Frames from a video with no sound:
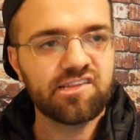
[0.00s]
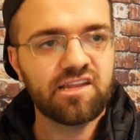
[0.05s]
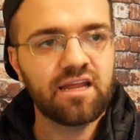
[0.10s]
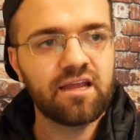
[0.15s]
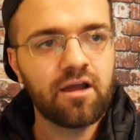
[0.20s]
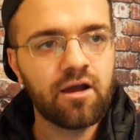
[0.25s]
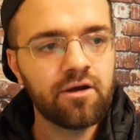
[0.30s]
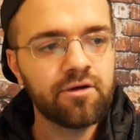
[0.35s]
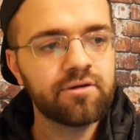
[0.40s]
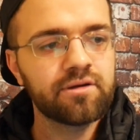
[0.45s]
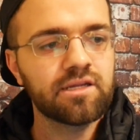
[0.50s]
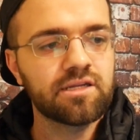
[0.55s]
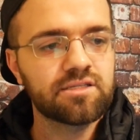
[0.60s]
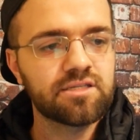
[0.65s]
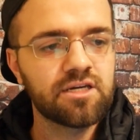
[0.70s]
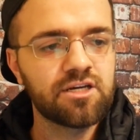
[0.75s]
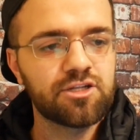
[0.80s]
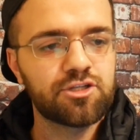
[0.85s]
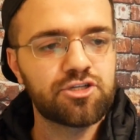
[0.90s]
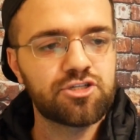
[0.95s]
And I already
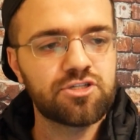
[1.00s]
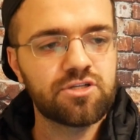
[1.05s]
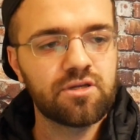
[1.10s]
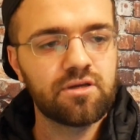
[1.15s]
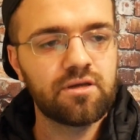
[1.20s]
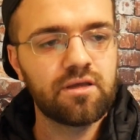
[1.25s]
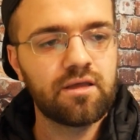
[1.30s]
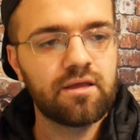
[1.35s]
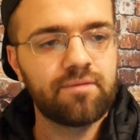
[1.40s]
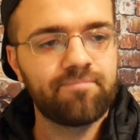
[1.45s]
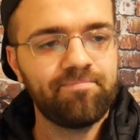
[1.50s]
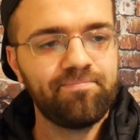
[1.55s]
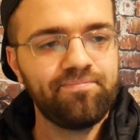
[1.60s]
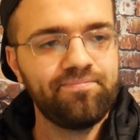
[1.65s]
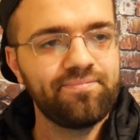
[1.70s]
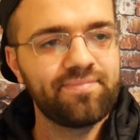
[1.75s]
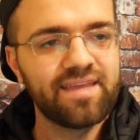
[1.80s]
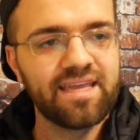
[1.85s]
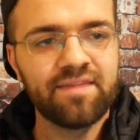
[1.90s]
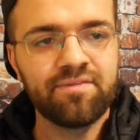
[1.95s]
touched
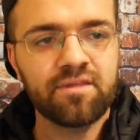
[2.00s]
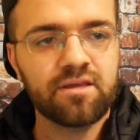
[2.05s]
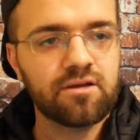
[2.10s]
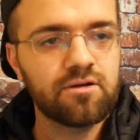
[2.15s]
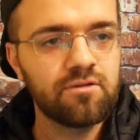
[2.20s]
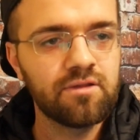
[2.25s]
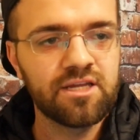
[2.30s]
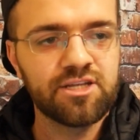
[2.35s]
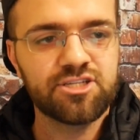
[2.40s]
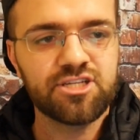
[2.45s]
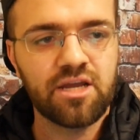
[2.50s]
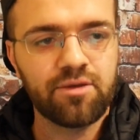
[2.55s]
in the clinch.